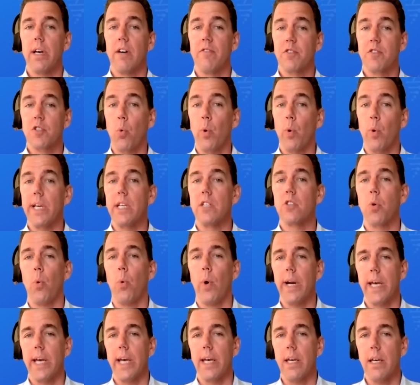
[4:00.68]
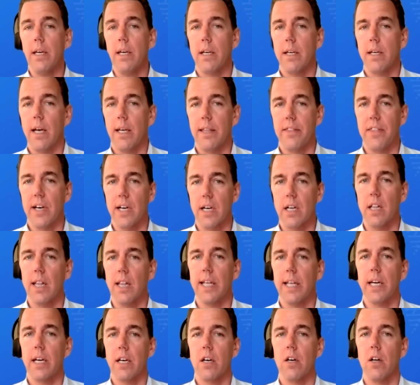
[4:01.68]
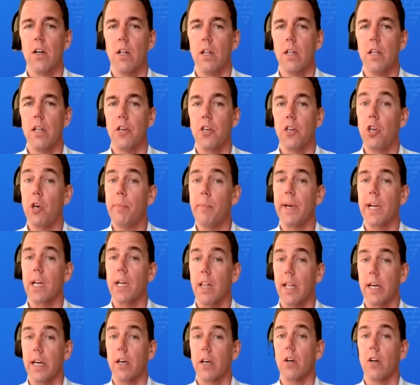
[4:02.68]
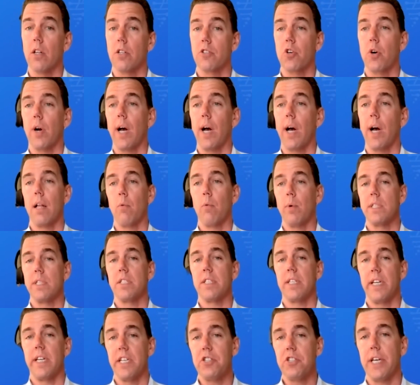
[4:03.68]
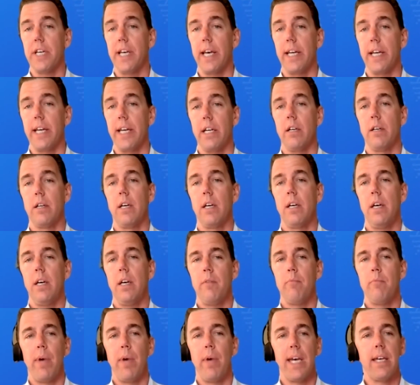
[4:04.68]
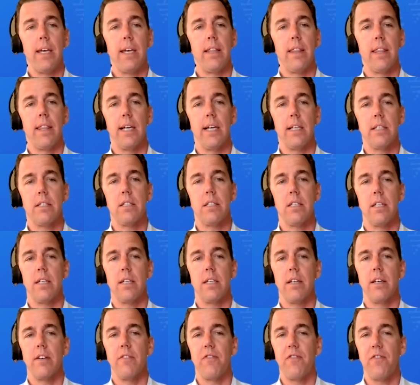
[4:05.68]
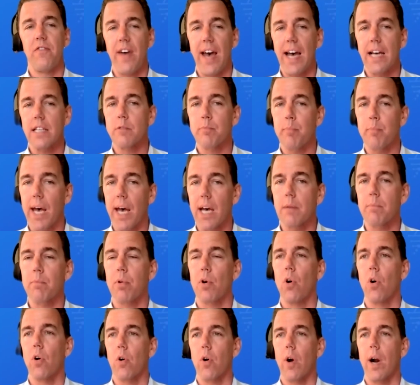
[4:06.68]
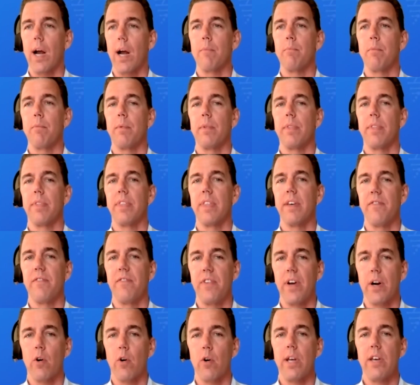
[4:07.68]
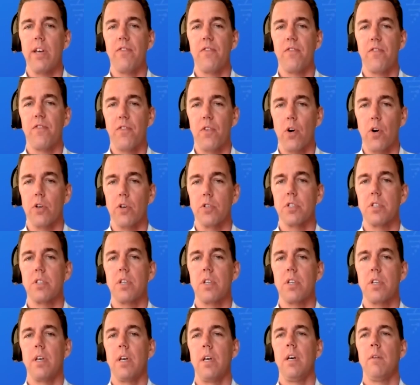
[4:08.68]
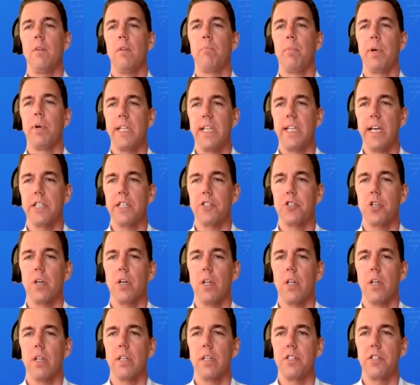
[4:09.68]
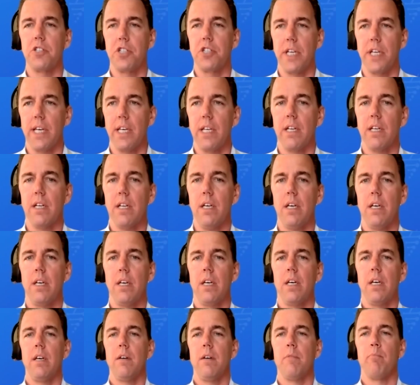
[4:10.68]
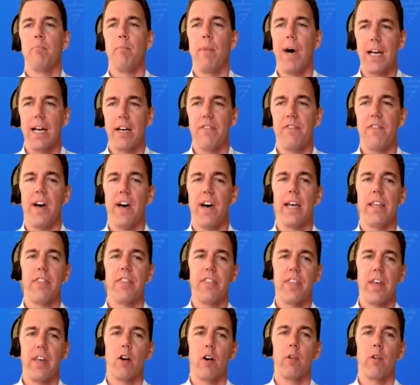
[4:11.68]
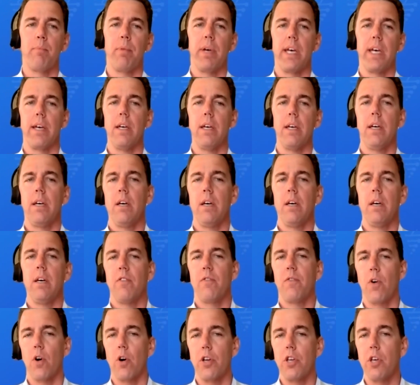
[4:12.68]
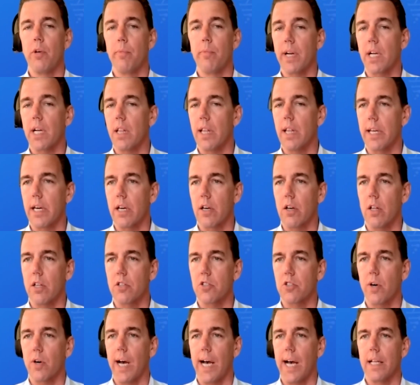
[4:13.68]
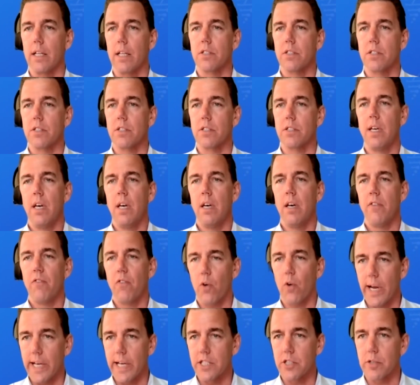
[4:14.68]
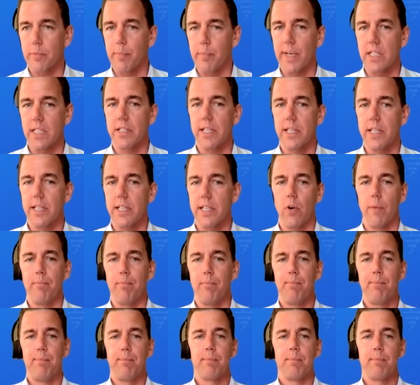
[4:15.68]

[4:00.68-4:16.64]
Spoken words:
of 2020, the human clinical trial was initiated, making this fastback program the very first potential gene-modifying therapy for human clinical trials for Angelman syndrome.